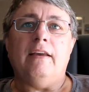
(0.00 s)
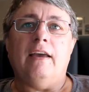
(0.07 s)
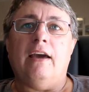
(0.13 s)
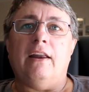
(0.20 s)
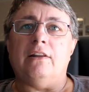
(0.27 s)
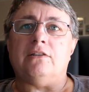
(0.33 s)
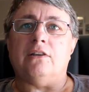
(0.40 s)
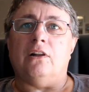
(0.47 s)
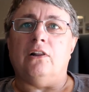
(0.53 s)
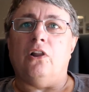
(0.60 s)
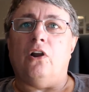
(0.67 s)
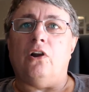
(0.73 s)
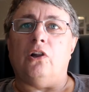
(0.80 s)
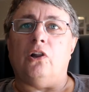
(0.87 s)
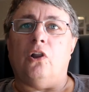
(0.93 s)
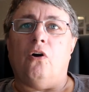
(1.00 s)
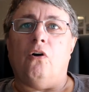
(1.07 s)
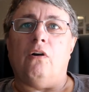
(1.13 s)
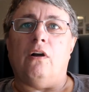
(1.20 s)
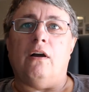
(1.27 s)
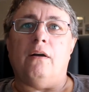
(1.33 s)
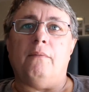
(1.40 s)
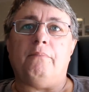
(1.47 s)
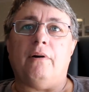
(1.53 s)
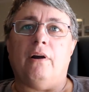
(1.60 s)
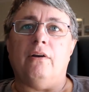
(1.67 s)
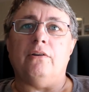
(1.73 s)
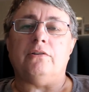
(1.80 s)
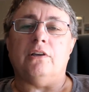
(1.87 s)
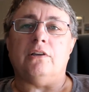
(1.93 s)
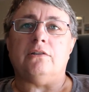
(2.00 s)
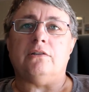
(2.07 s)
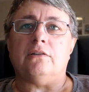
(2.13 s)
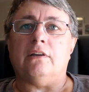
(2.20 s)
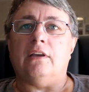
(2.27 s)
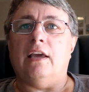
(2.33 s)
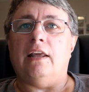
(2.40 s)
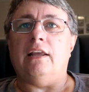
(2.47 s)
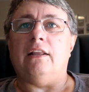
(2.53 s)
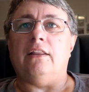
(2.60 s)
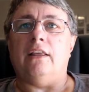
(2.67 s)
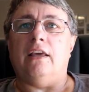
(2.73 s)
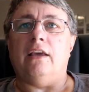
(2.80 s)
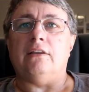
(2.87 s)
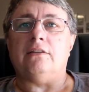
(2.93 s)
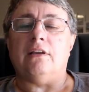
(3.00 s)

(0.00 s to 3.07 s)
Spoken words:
and it's a lot longer process getting there.